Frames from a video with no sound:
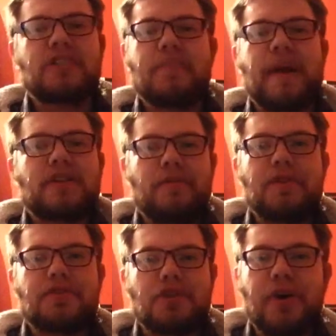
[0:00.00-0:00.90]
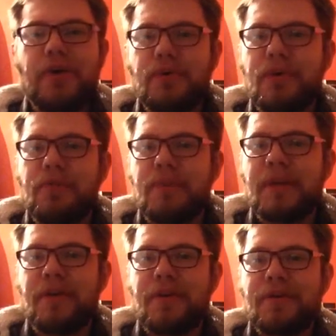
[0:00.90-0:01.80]
aspects of his childhood,
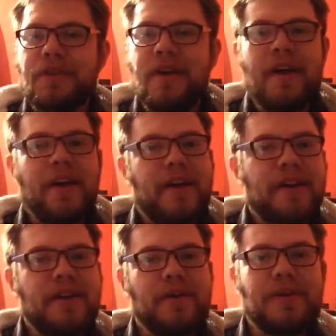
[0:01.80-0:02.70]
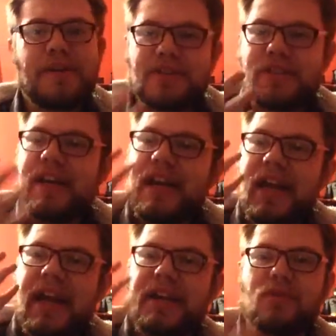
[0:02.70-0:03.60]
because you know, you see
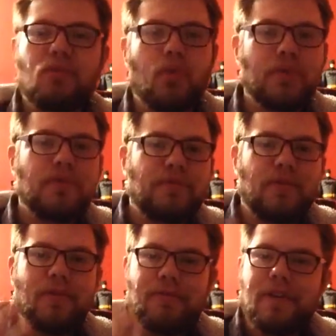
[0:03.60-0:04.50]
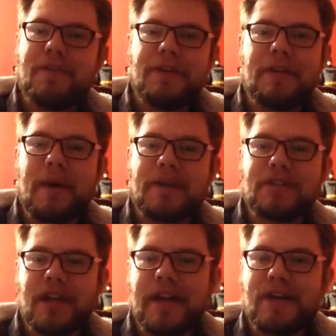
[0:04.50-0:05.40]
he has a wonderful, vivid
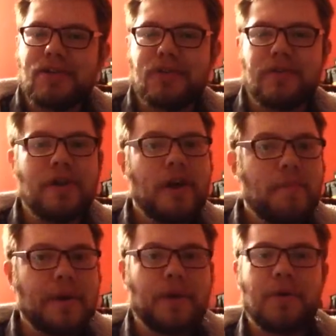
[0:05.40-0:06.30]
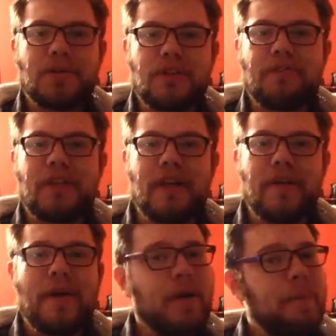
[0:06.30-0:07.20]
imagination because of
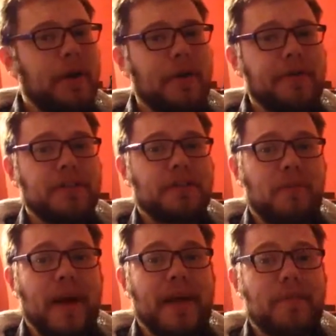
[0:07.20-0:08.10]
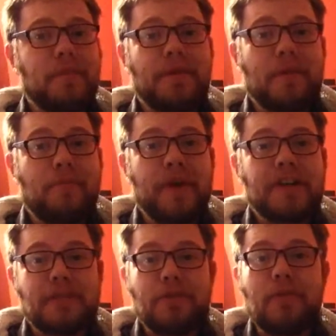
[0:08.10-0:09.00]
the because of the way the mother
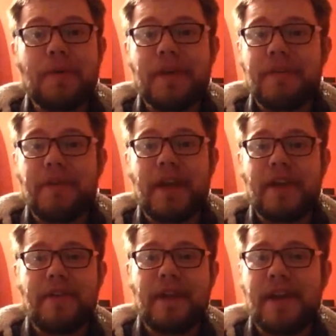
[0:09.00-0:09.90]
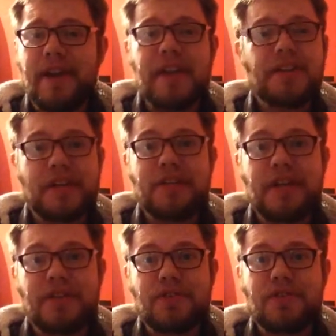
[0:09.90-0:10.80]
brings him up in in in these
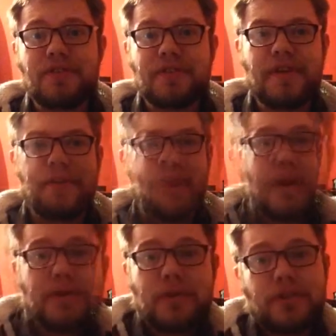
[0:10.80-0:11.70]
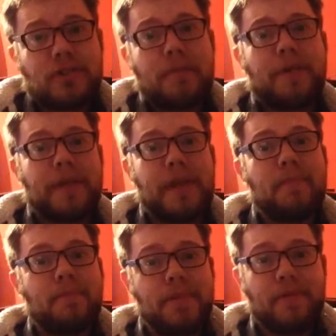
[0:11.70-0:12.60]
conditions. And I touched upon
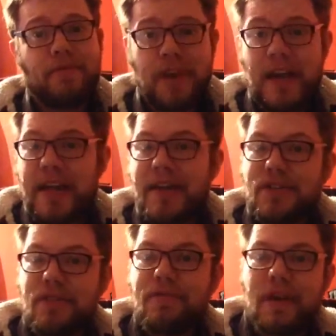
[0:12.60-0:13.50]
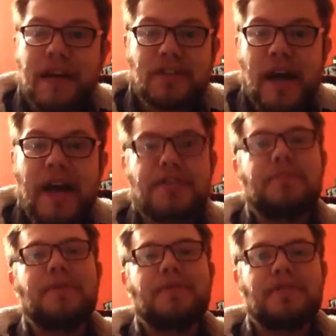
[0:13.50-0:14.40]
the feelings of
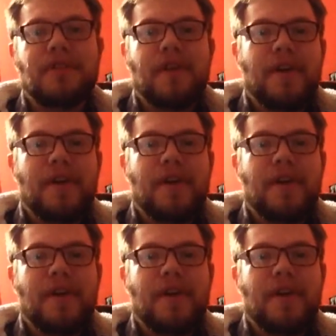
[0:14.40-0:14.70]
attachment